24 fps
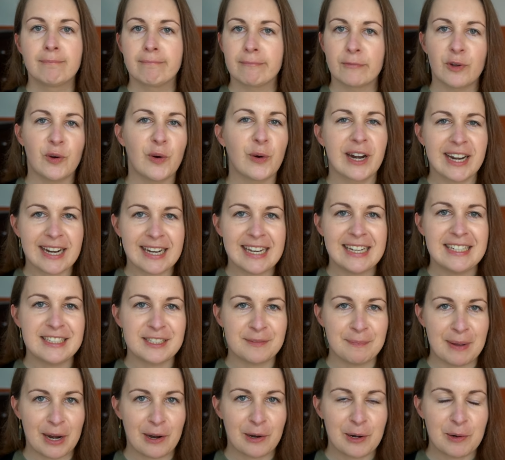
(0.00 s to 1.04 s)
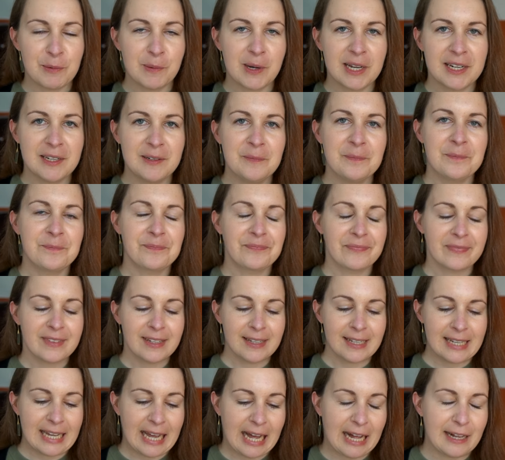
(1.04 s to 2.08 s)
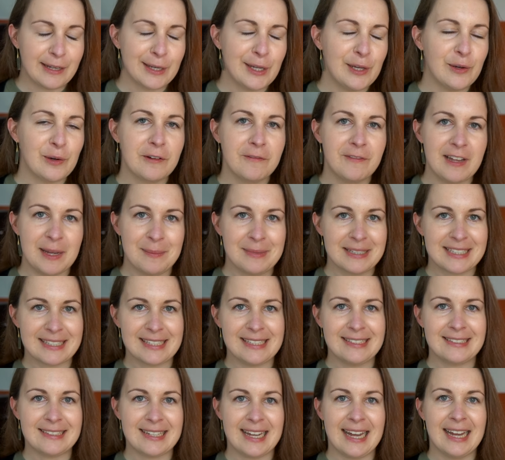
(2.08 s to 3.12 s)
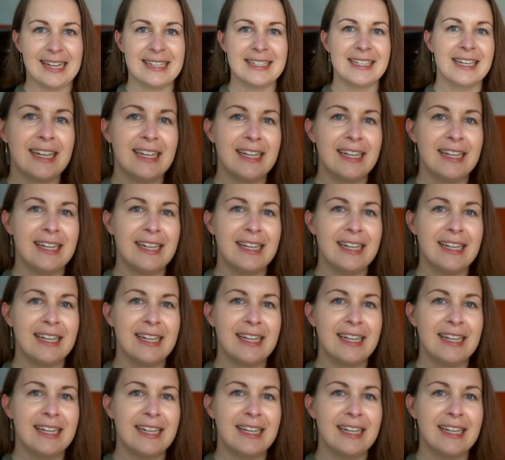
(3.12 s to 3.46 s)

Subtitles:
or at least marry one. Carl Jung famously said,